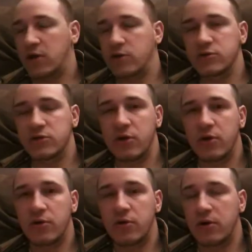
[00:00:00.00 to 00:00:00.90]

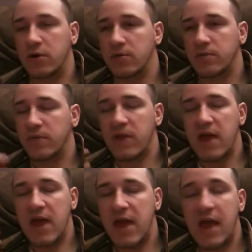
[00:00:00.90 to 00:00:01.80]
Killzone or
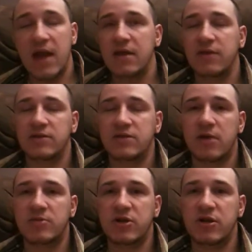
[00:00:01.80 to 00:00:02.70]
any of the
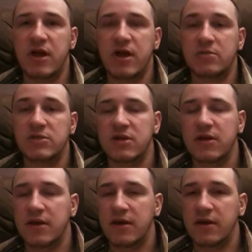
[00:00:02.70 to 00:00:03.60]
top tier games.
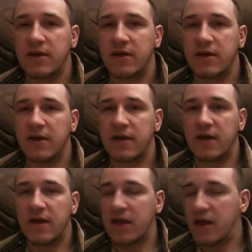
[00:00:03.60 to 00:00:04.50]

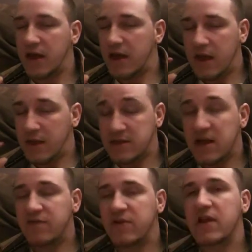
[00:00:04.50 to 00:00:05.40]
It's
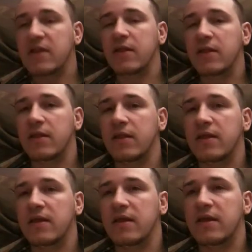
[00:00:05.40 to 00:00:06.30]
not even in
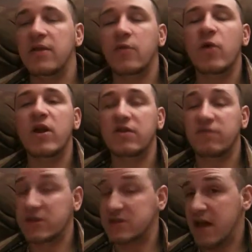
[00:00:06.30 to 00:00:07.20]
the running
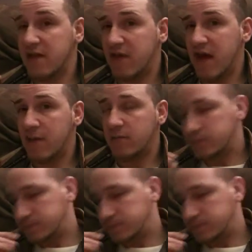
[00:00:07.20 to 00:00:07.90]
if it doesn't have that.